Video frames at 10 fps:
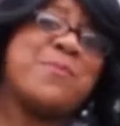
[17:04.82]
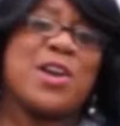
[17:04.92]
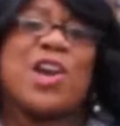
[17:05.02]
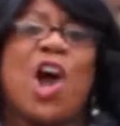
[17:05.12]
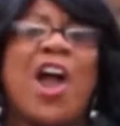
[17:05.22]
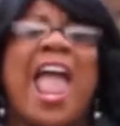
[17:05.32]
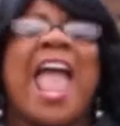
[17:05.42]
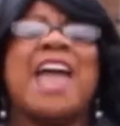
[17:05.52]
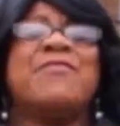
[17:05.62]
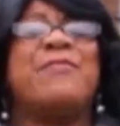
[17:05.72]
up your car
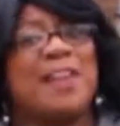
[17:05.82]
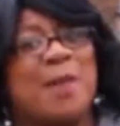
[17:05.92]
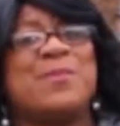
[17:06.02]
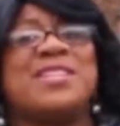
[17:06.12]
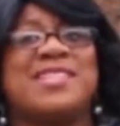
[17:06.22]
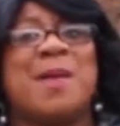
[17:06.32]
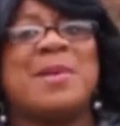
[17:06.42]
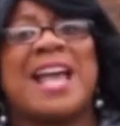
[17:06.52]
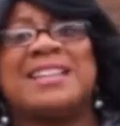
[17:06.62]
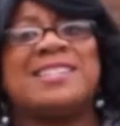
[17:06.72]
and fill up your
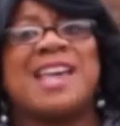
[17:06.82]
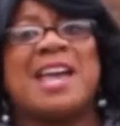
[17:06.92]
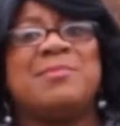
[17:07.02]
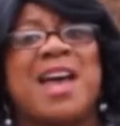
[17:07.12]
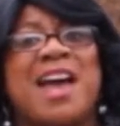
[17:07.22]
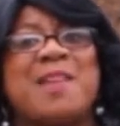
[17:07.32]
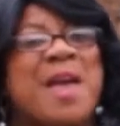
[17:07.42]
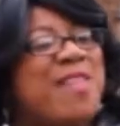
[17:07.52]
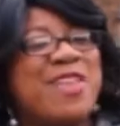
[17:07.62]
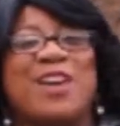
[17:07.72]
stomach at the same time,
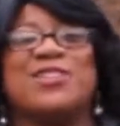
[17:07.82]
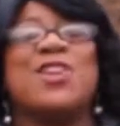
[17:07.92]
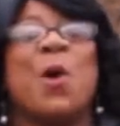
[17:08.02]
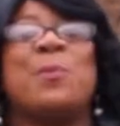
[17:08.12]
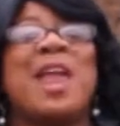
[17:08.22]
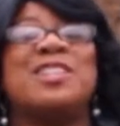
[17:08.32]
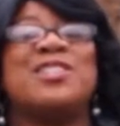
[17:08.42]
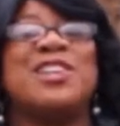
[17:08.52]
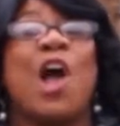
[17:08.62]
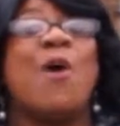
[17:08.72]
there's no place
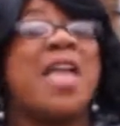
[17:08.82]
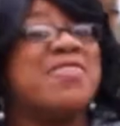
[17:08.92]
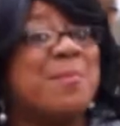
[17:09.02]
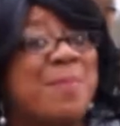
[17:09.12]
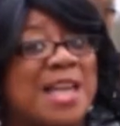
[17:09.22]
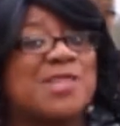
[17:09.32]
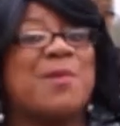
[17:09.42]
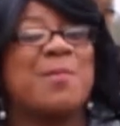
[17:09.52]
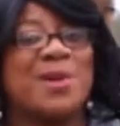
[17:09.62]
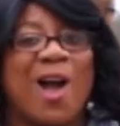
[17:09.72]
to go in the
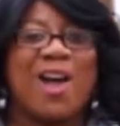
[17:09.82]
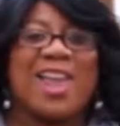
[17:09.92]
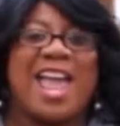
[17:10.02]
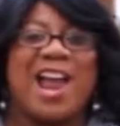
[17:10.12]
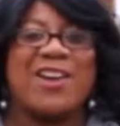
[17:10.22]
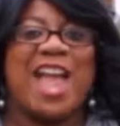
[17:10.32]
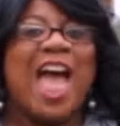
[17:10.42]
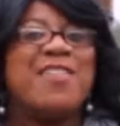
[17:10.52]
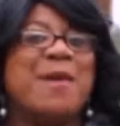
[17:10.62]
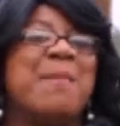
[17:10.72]
Bessemer McCalla area
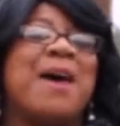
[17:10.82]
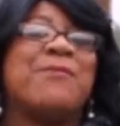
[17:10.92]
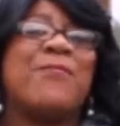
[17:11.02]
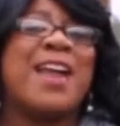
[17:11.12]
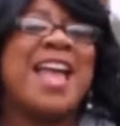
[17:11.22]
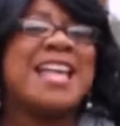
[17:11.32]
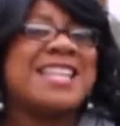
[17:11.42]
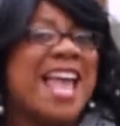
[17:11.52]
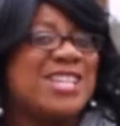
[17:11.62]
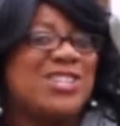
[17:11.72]
than my friends
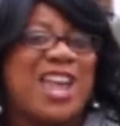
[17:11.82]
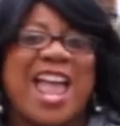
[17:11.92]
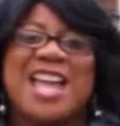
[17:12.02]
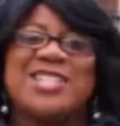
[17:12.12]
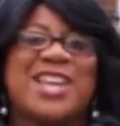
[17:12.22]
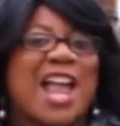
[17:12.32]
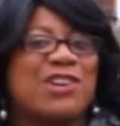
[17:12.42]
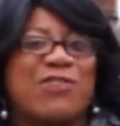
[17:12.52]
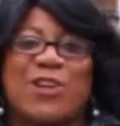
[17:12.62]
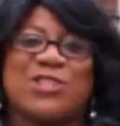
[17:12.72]
at J&J
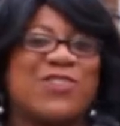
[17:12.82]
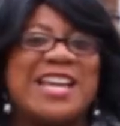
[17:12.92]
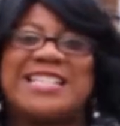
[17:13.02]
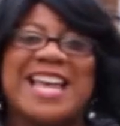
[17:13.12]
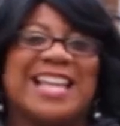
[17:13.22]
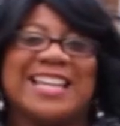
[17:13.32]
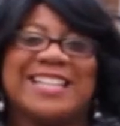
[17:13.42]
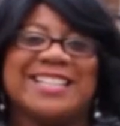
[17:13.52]
Grocery and Deli.